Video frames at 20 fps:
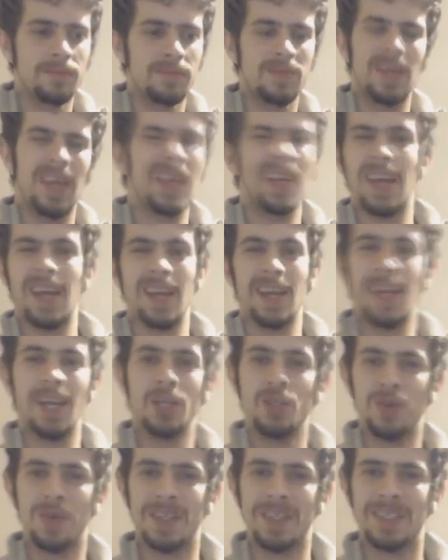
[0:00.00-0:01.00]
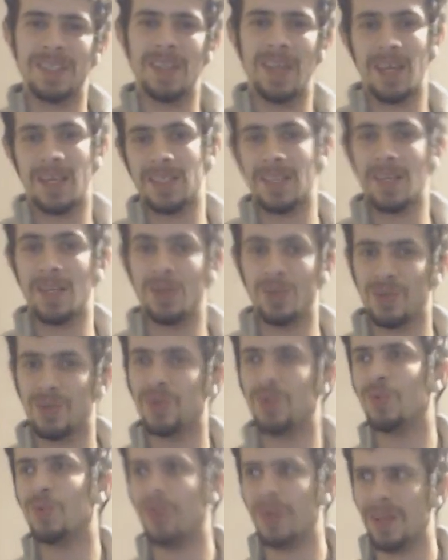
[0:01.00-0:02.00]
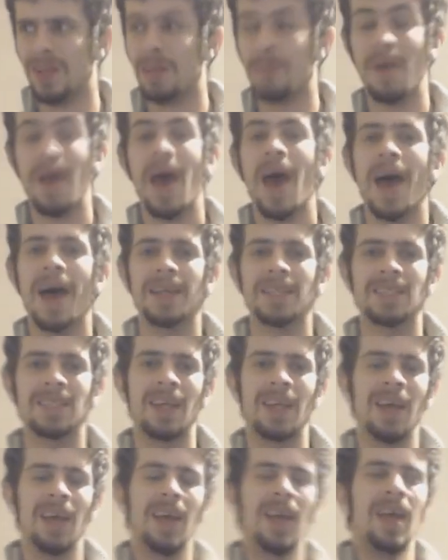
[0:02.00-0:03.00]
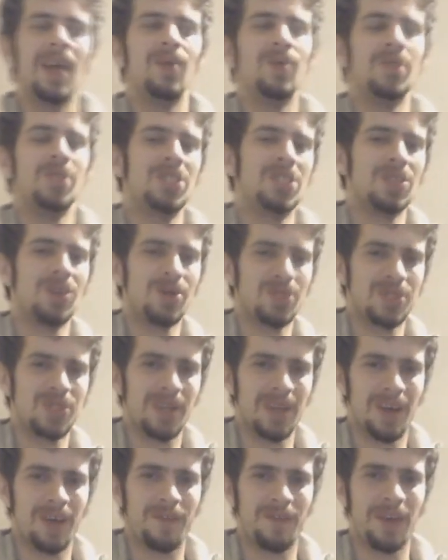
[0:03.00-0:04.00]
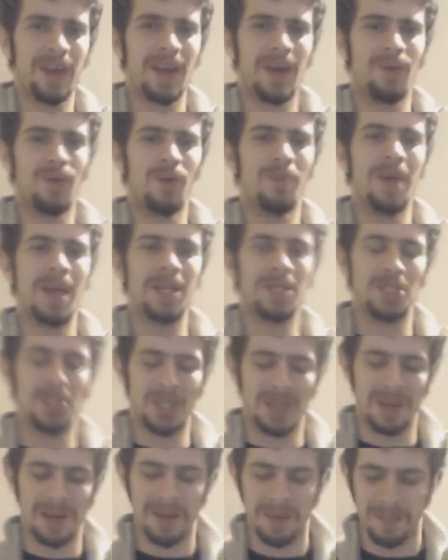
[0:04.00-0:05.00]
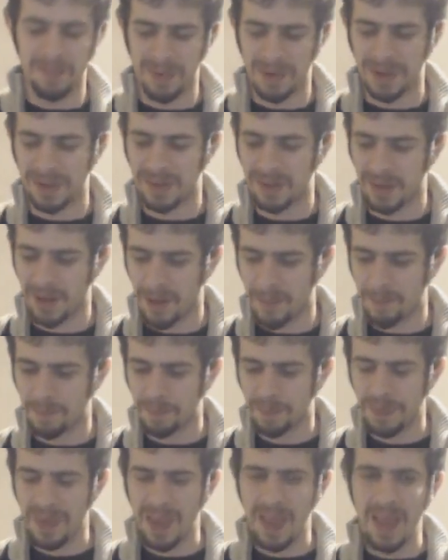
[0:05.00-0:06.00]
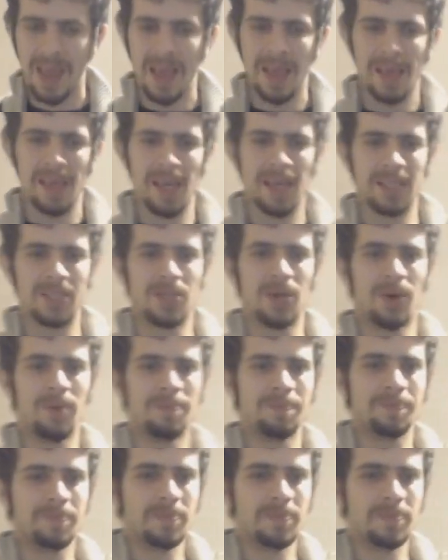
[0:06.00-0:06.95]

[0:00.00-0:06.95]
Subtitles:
taking any interest as I used to do in the past, which is also another thing I will mention. But yeah, so